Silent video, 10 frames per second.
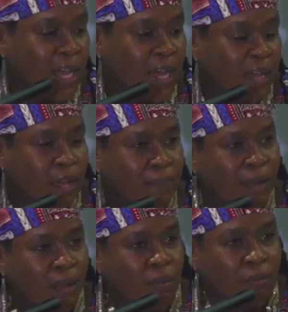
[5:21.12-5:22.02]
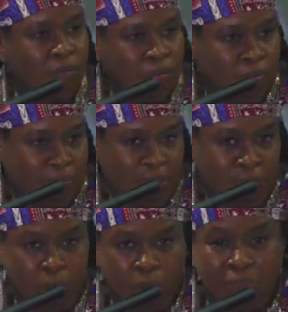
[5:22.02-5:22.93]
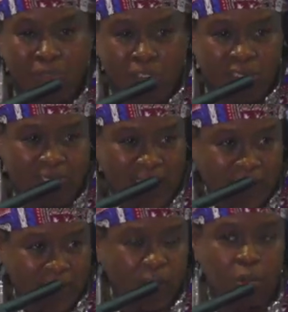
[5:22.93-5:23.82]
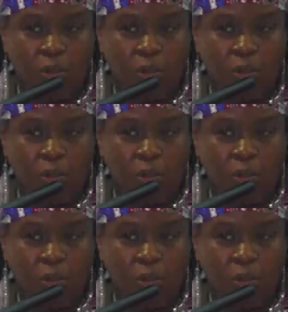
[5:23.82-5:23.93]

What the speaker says: about people understanding,